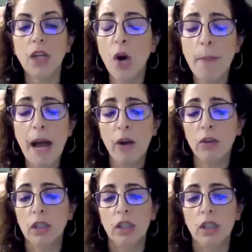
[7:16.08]
know
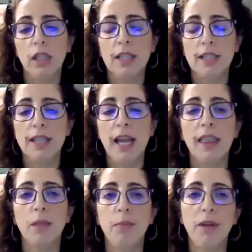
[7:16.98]
about his
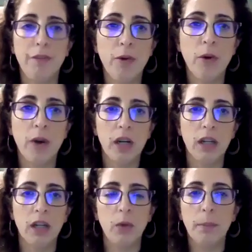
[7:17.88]
death
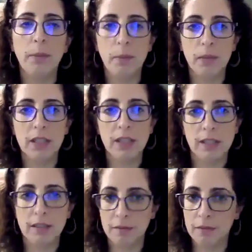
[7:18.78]
before we published
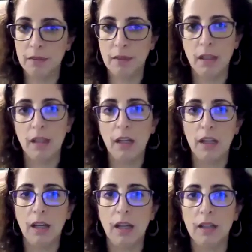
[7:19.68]

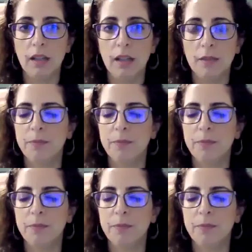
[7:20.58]
and